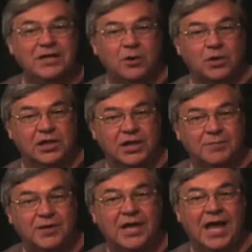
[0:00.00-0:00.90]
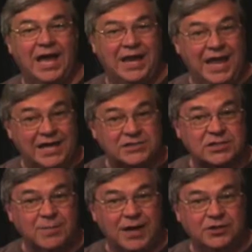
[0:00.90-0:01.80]
clip and
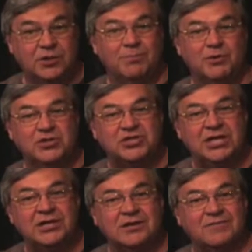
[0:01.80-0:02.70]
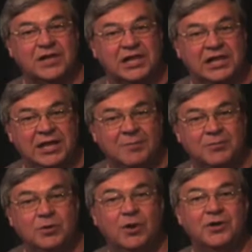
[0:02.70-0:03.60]
estimate the percent of the clip
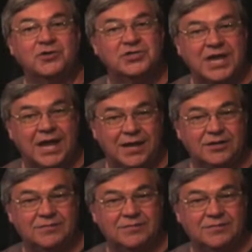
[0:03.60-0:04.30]
you understand.